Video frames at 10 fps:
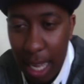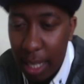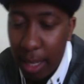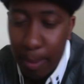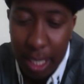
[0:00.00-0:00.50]

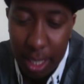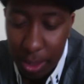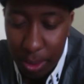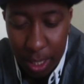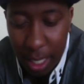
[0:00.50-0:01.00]
I mean,
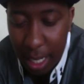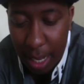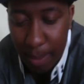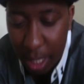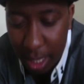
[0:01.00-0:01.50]
dude,
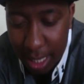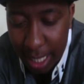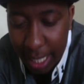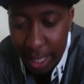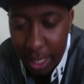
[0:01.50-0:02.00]
I'm not
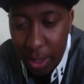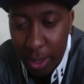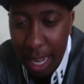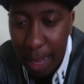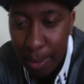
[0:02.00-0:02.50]
saying that
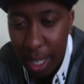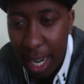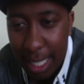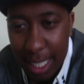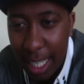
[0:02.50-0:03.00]
you're Albert
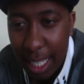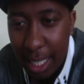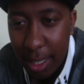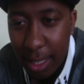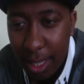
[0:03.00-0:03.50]
Einstein.